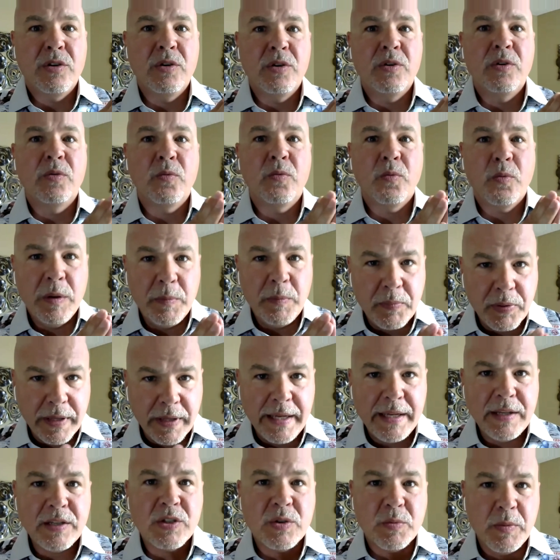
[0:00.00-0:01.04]
to
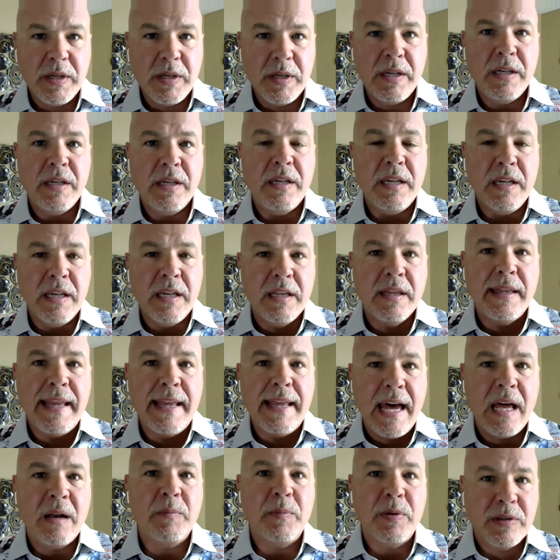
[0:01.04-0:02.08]
replace me in
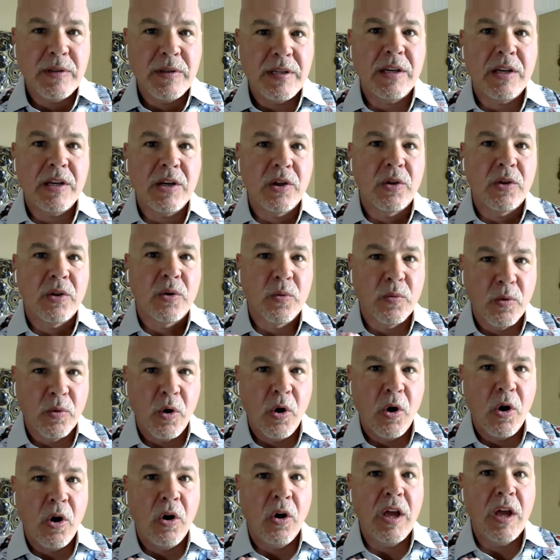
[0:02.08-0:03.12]
that particular
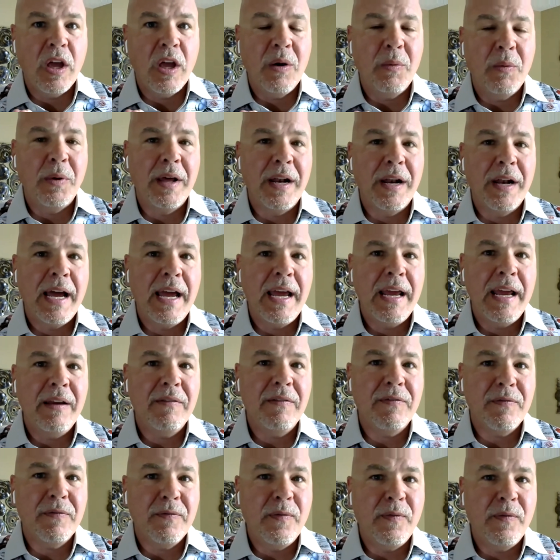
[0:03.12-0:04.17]
role. And when
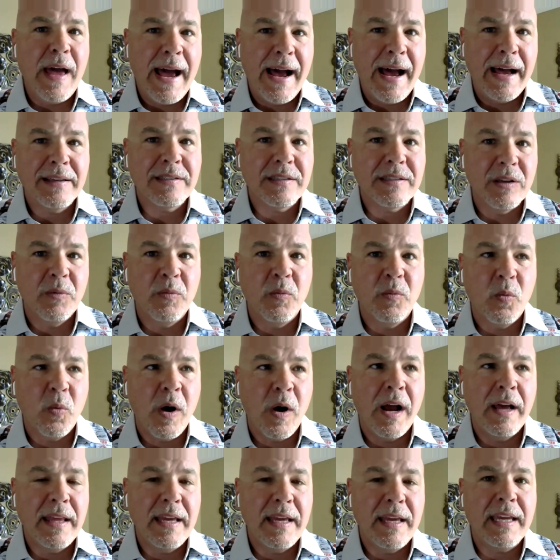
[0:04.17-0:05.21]
I ask them
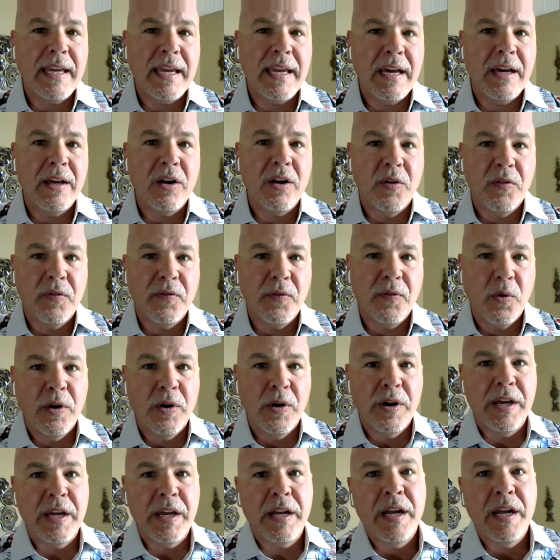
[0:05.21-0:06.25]
why they can't
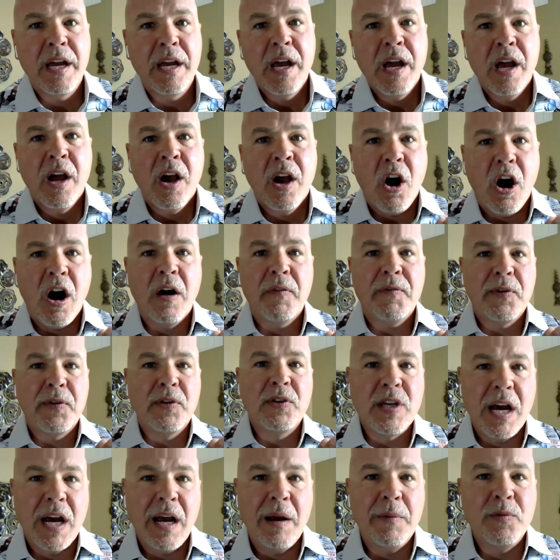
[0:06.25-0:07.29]
afford it,
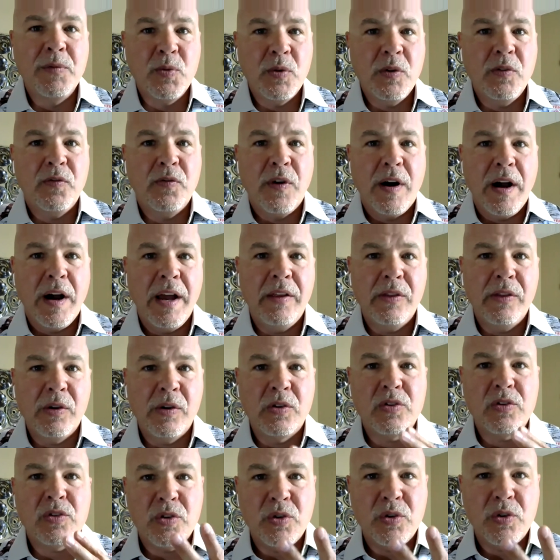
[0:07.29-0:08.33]
oftentimes we find
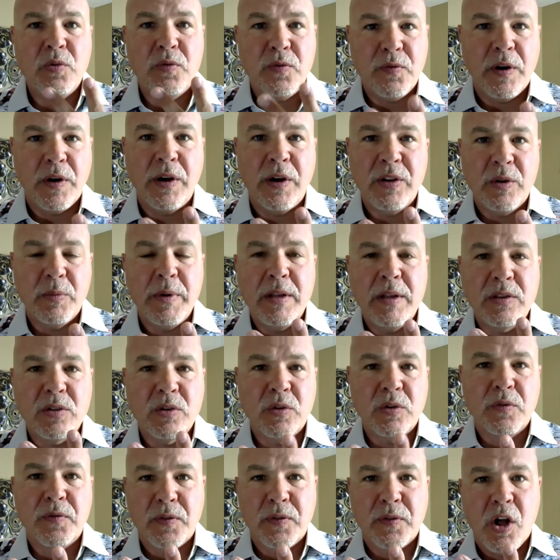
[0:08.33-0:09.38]
there's two
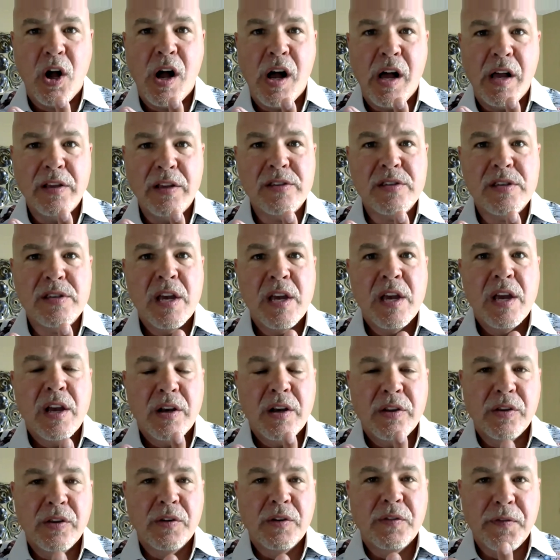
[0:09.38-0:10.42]
fundamental flaws.
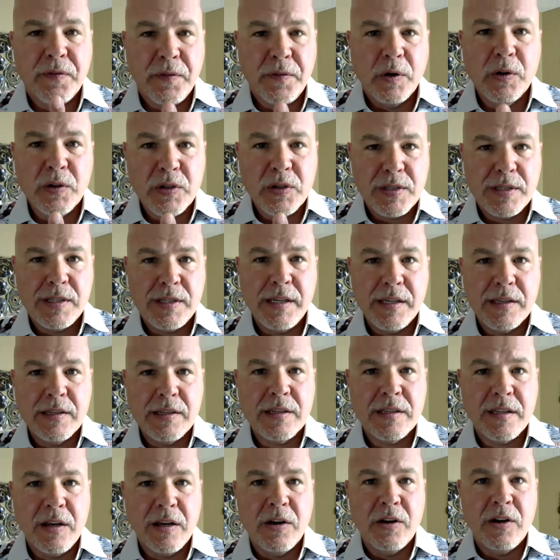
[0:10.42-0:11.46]
The first
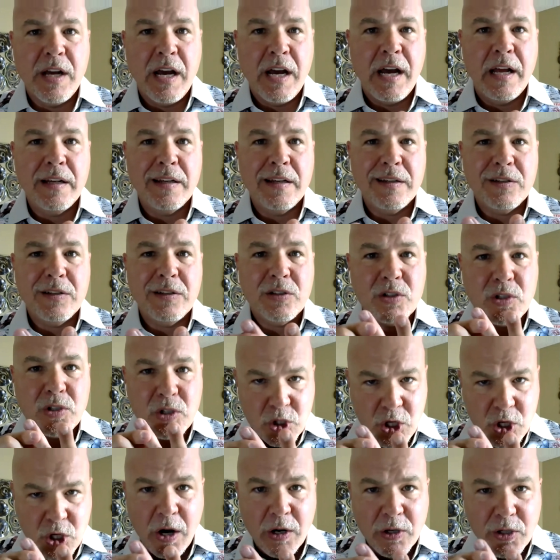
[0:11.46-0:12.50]
is they're not
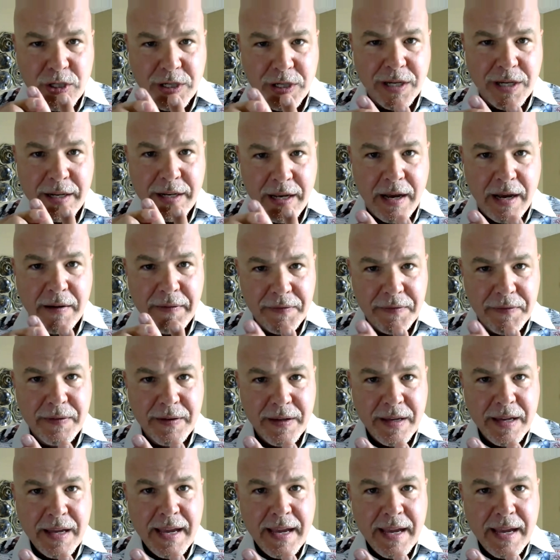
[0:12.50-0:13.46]
charging enough,